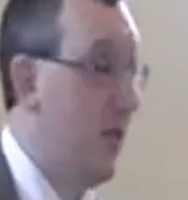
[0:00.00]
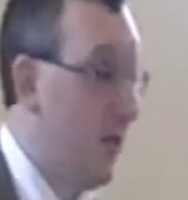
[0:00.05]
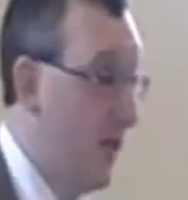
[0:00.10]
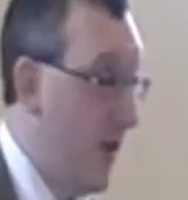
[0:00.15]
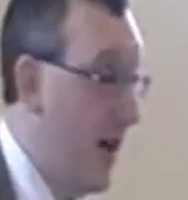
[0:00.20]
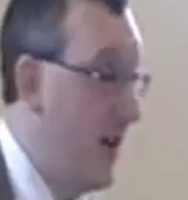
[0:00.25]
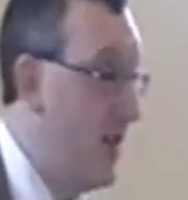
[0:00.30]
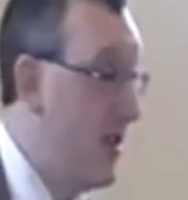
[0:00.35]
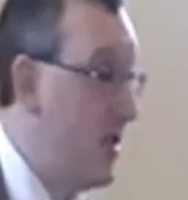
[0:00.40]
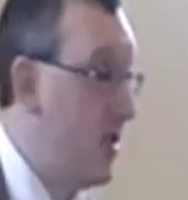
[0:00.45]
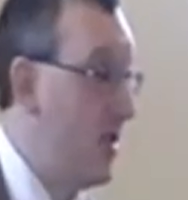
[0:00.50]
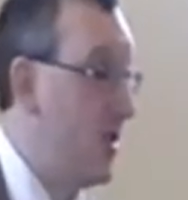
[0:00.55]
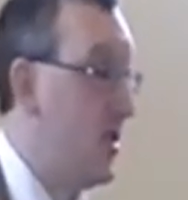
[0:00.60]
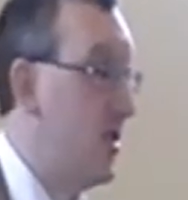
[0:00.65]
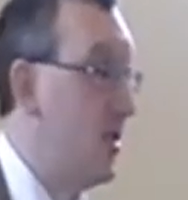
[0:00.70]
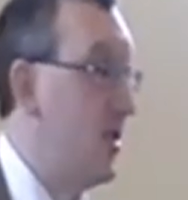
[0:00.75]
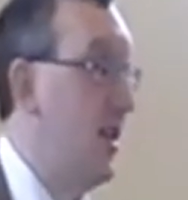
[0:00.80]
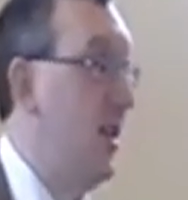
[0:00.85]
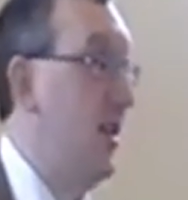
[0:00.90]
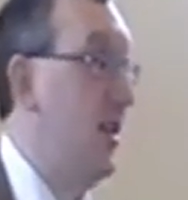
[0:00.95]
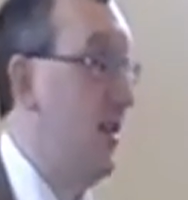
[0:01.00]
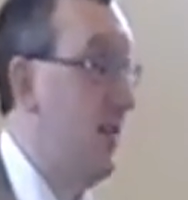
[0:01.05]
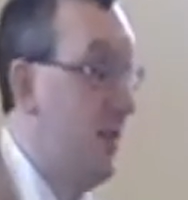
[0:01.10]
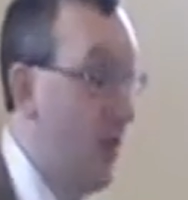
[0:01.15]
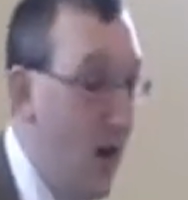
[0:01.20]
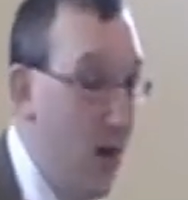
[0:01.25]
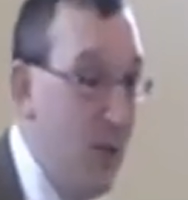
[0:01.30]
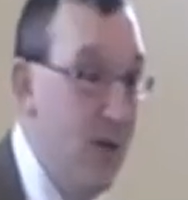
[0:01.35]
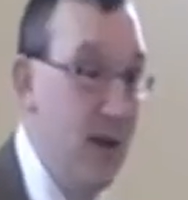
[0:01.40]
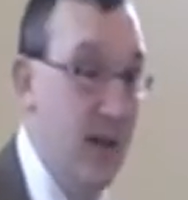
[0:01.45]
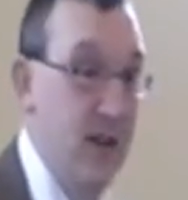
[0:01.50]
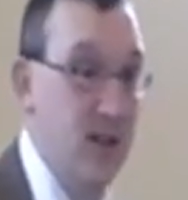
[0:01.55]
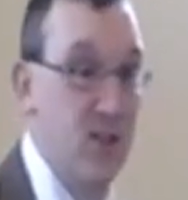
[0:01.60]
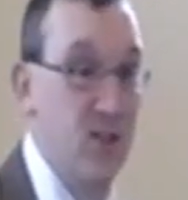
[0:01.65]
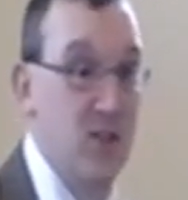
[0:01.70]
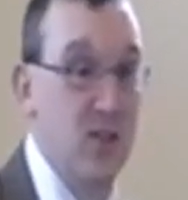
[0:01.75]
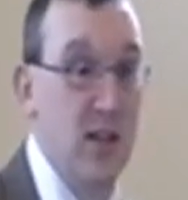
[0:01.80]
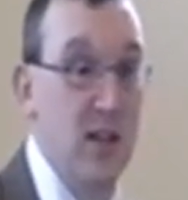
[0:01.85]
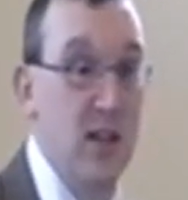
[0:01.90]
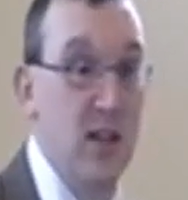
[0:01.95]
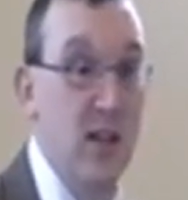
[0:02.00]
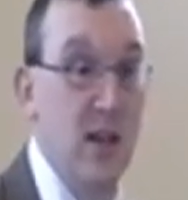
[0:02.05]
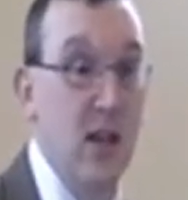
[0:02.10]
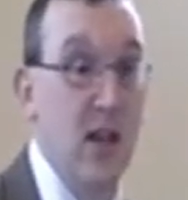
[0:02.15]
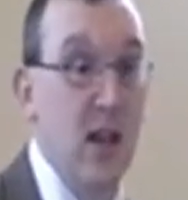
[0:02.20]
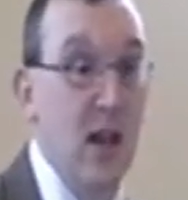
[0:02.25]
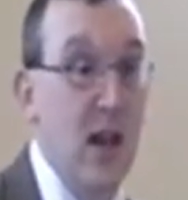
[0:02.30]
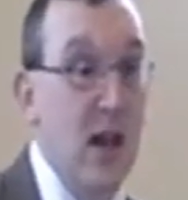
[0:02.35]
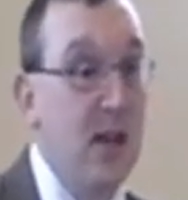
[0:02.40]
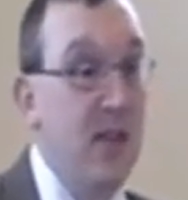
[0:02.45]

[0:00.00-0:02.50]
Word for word: and Francis is a saint, and Dominic's a saint,